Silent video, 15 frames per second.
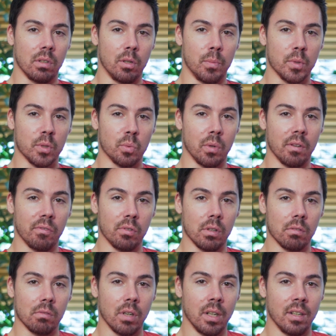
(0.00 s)
almost went for a
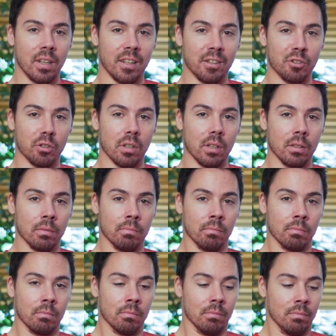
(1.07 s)
right-hander there.
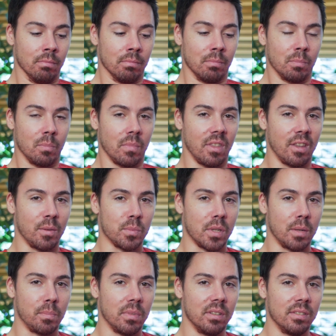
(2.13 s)
Thumbs
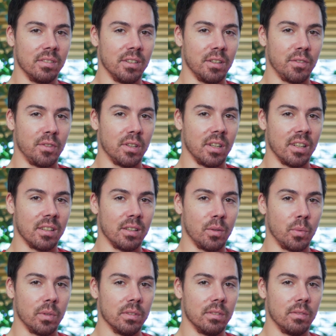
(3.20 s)
up if you liked
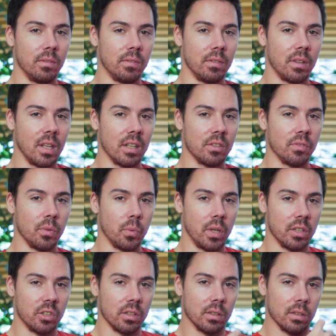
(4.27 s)
the... Thanks for
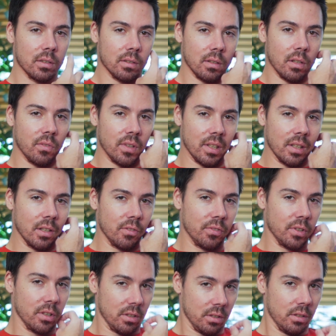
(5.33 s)
watching the video
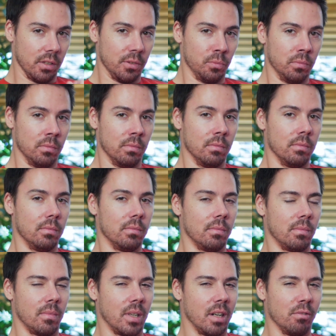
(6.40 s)
first.
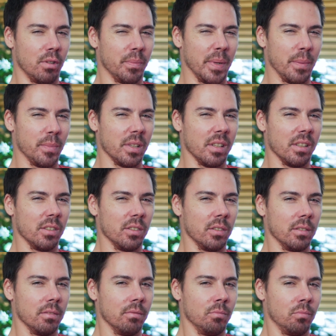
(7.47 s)
I remember this.
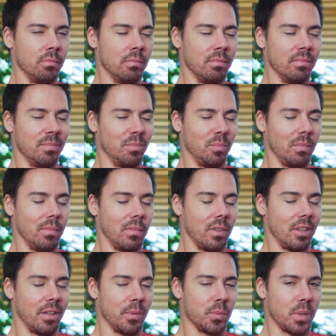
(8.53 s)

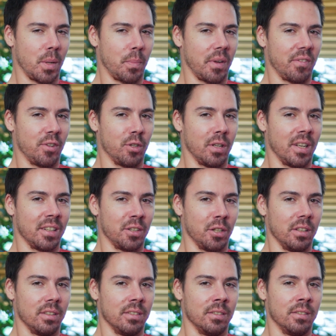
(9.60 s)
Thumbs up if you liked it.